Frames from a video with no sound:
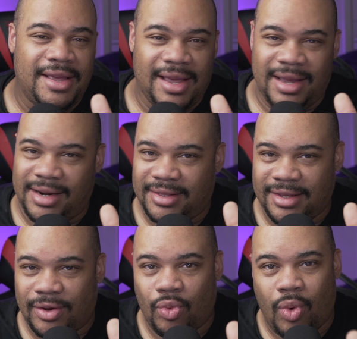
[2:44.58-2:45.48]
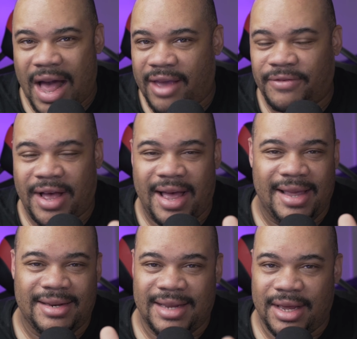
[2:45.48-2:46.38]
anything
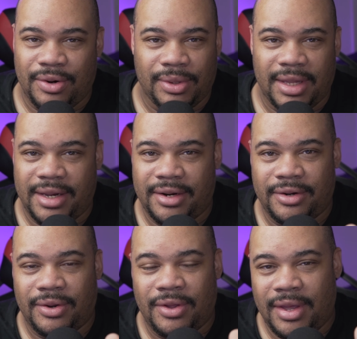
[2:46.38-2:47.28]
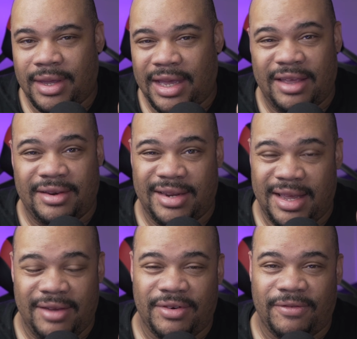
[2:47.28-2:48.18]
Wi-Fi, data related,
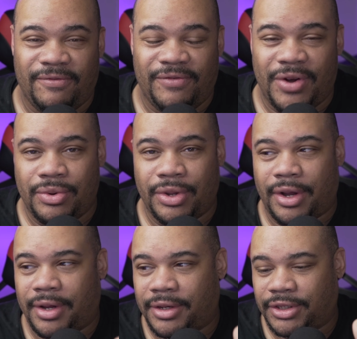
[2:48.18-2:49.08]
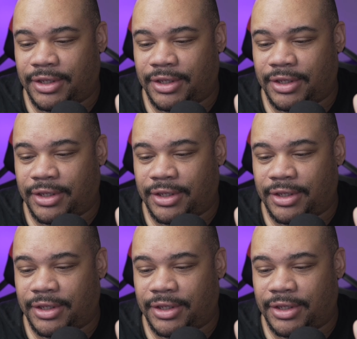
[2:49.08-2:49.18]
even phone calls.